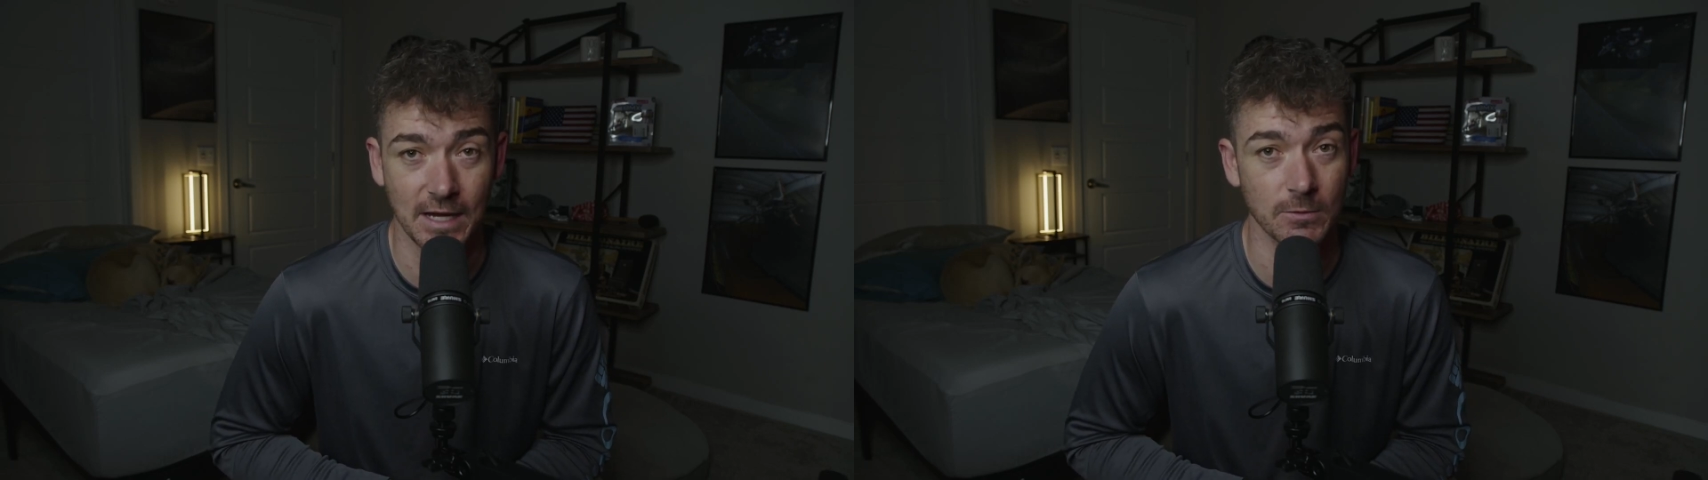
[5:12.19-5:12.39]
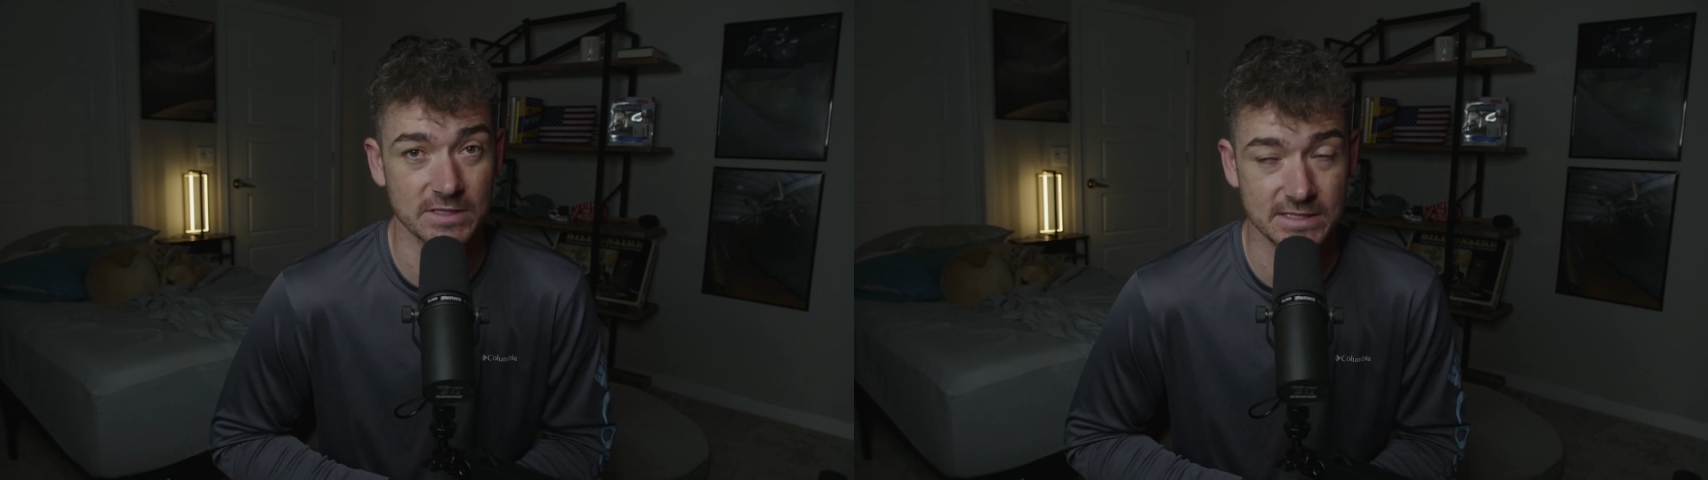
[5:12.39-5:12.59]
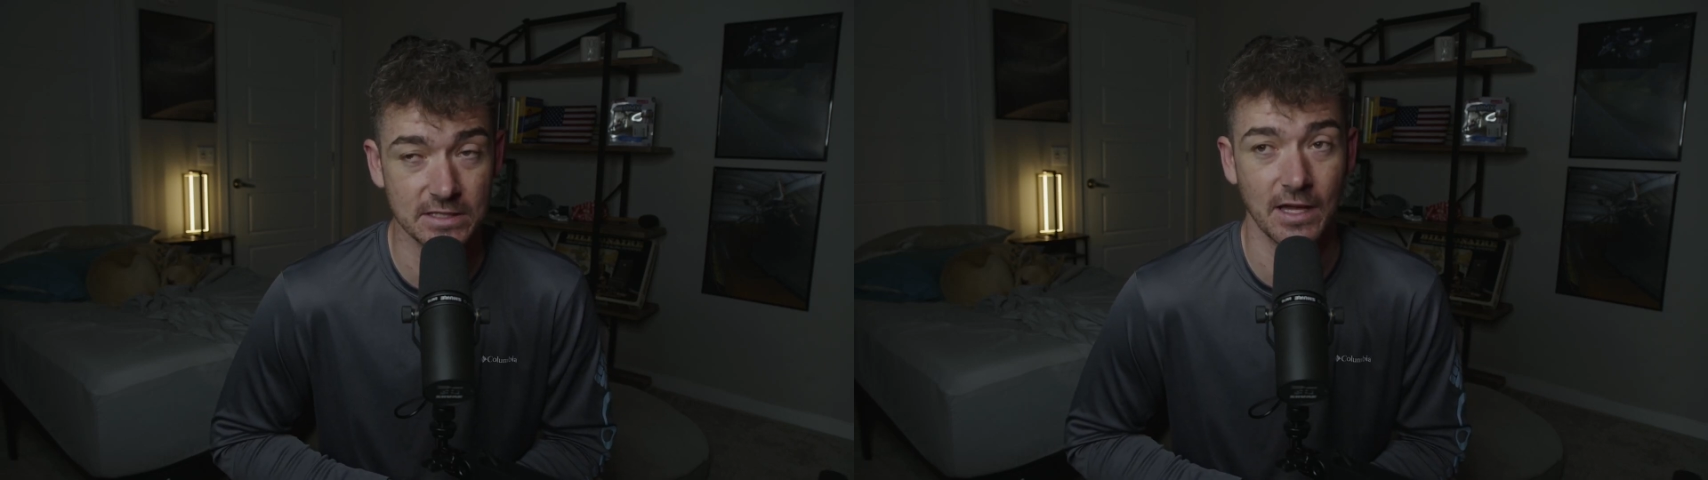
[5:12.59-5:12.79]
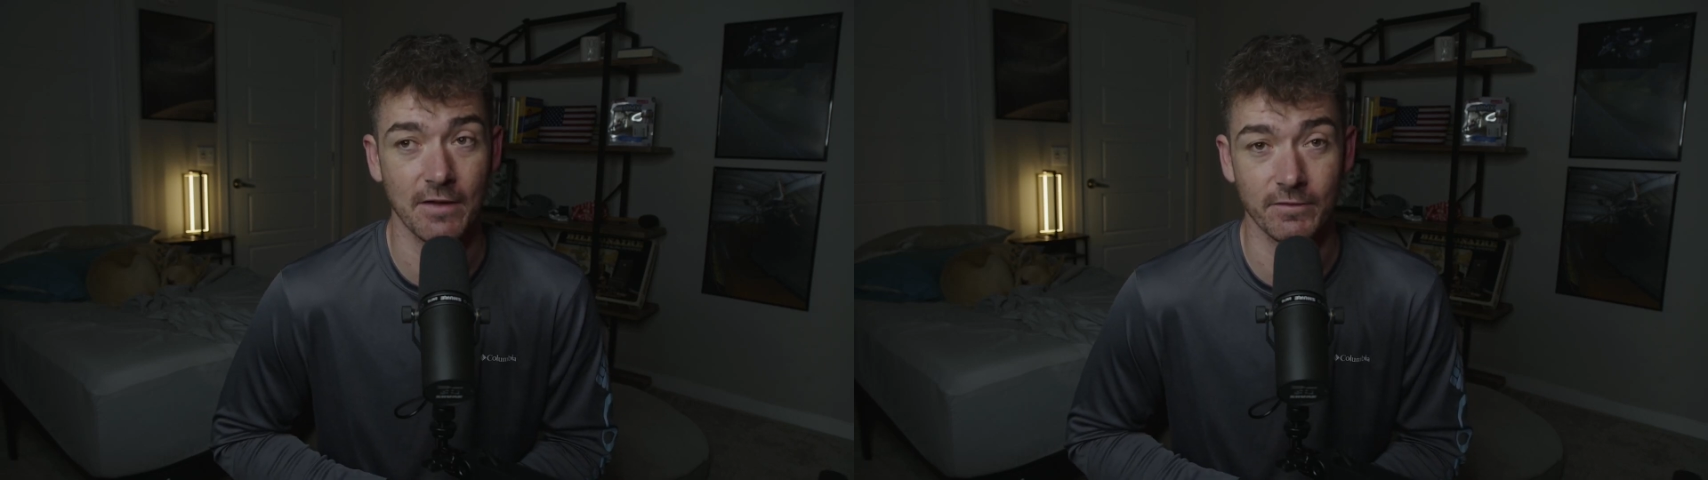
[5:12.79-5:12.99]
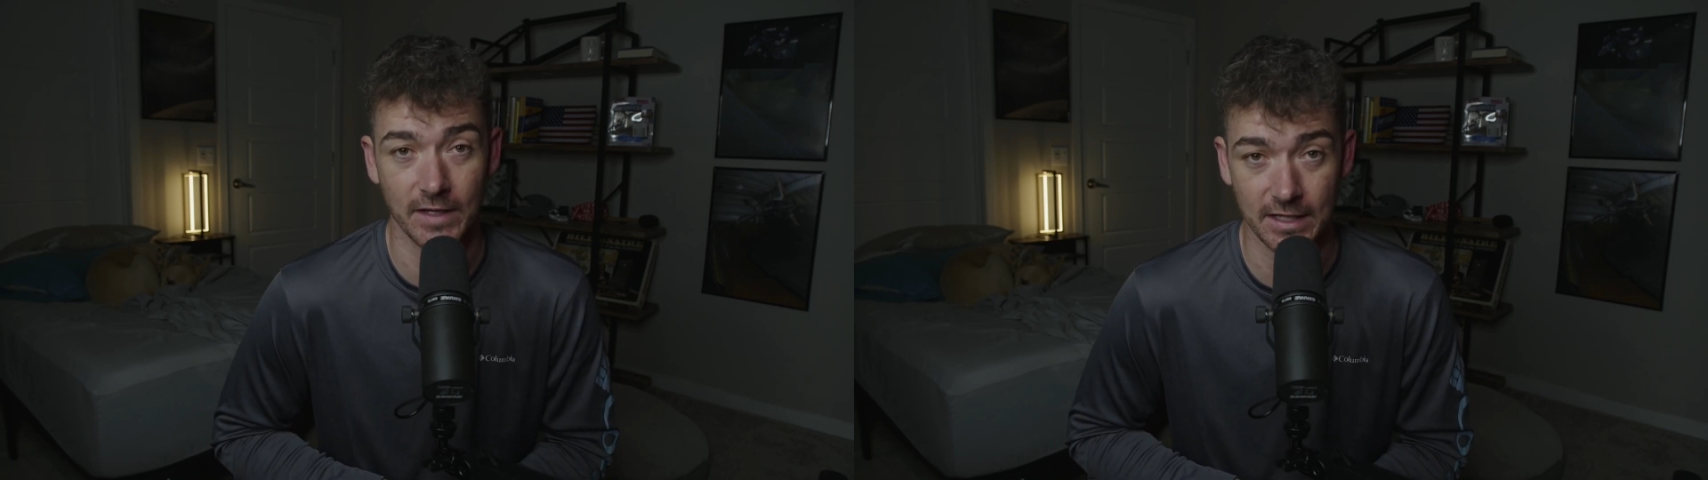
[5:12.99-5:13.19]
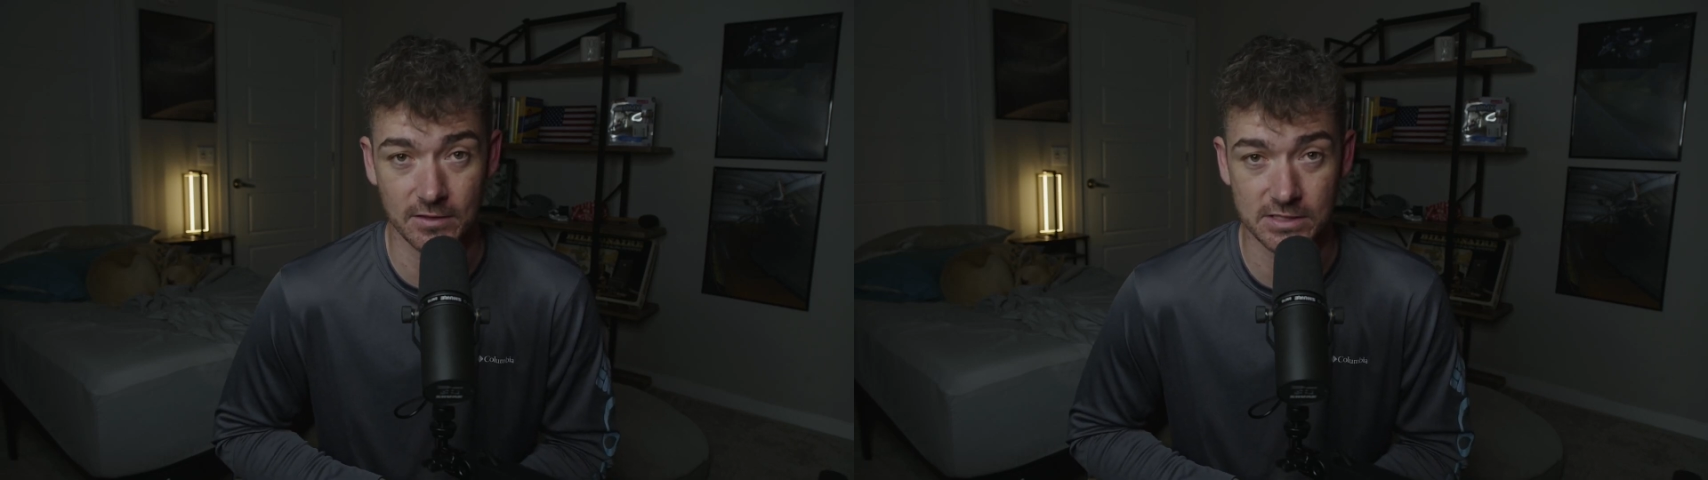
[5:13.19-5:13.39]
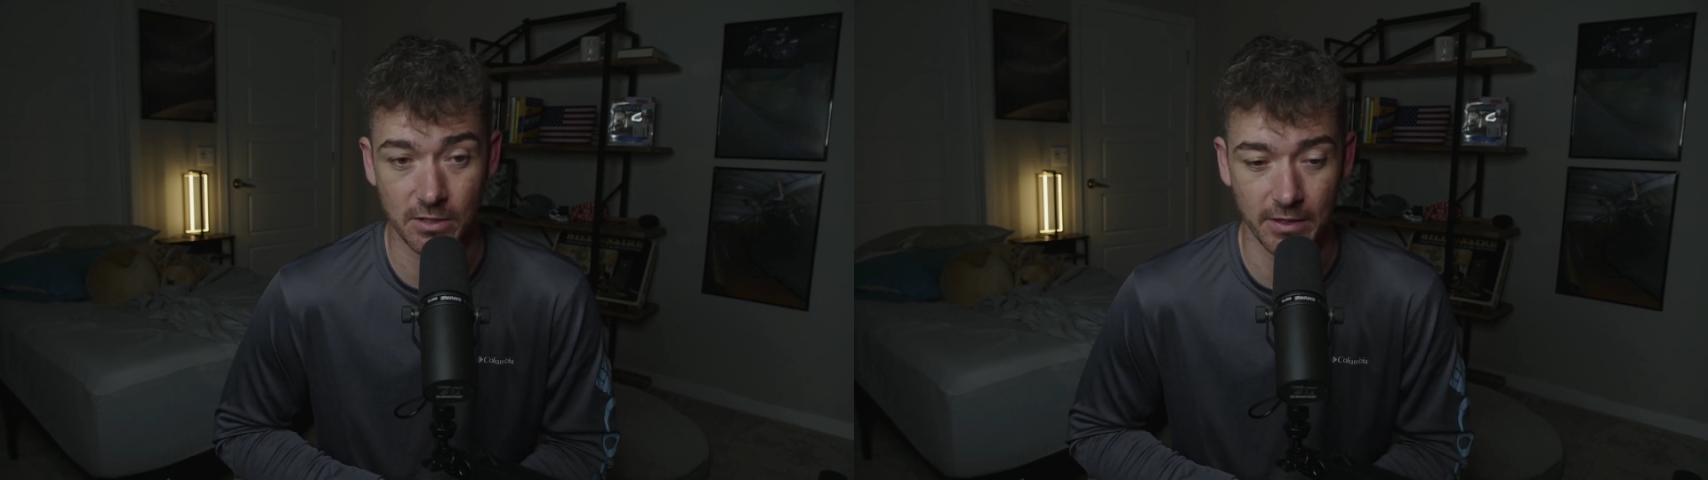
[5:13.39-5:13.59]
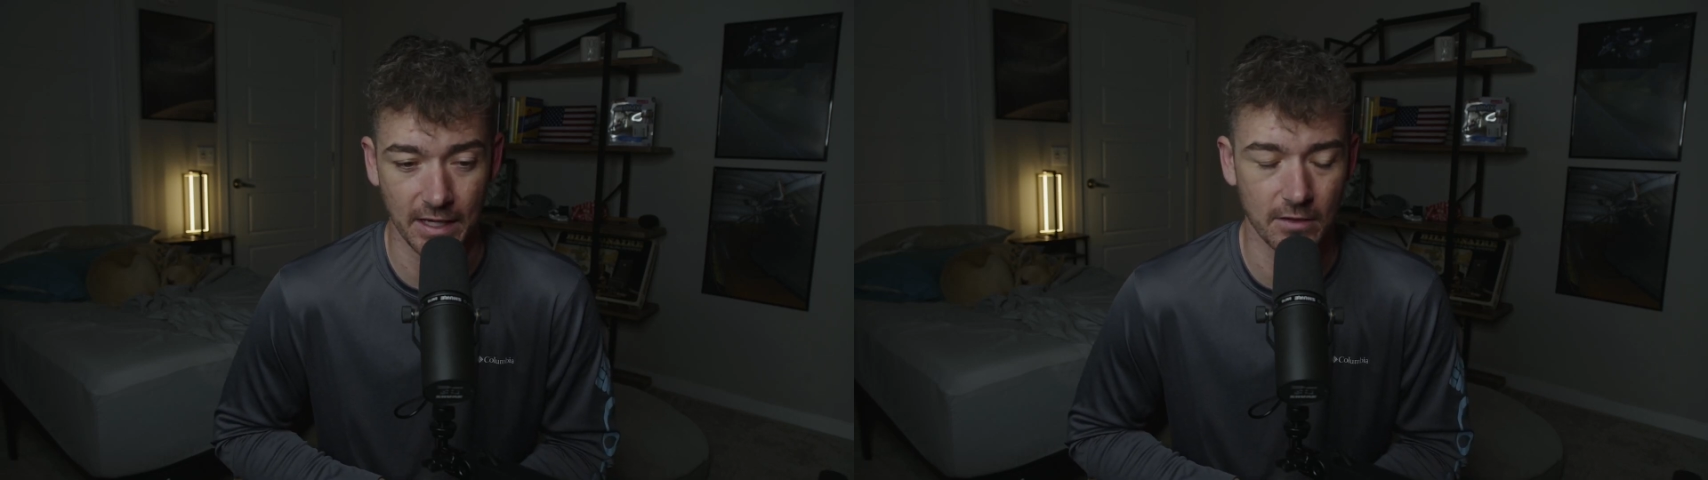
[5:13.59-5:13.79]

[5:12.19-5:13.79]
I would still have videos going